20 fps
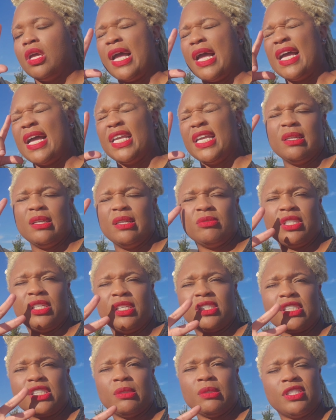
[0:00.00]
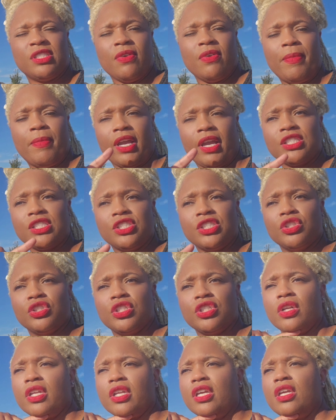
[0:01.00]
I end up sending some stuff back. I told
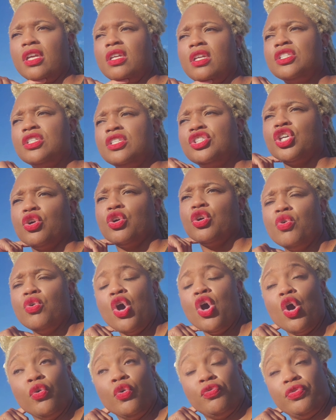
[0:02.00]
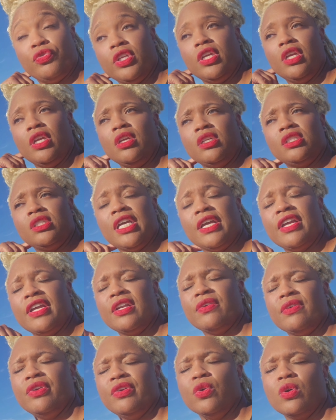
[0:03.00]
y'all that. So hopefully, because I
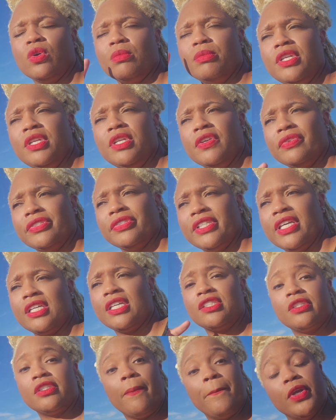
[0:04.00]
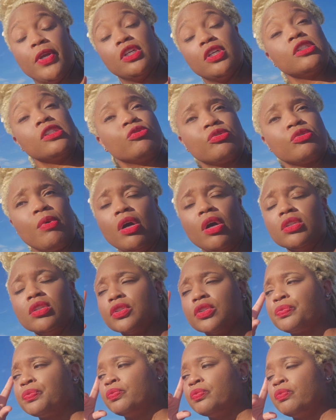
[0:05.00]
had to reorder them in different sizes, some bigger, some
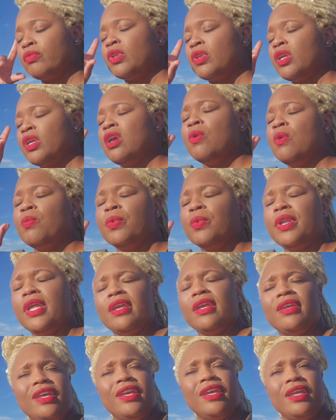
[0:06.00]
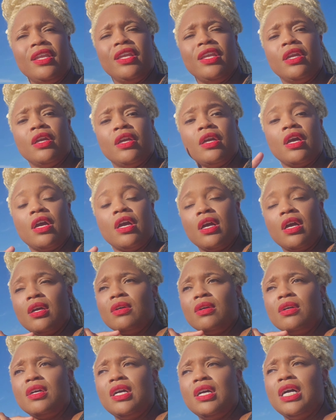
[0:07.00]
smaller. When they get here,
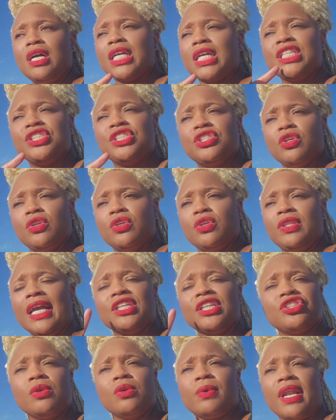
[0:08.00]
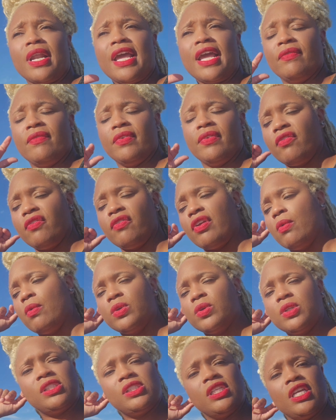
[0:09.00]
I can show you. That can show you what I have now if y'all
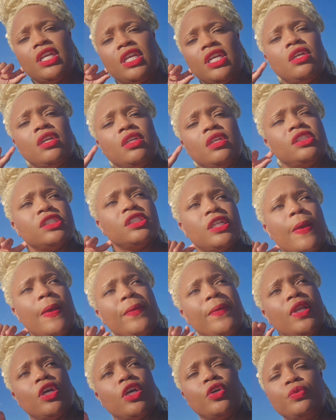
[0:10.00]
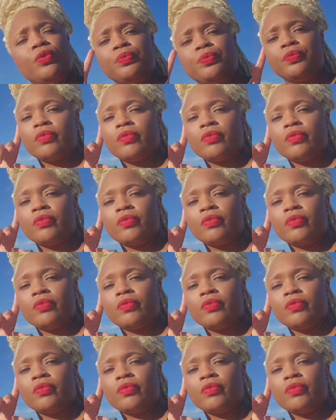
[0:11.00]
want to see. Just let me know.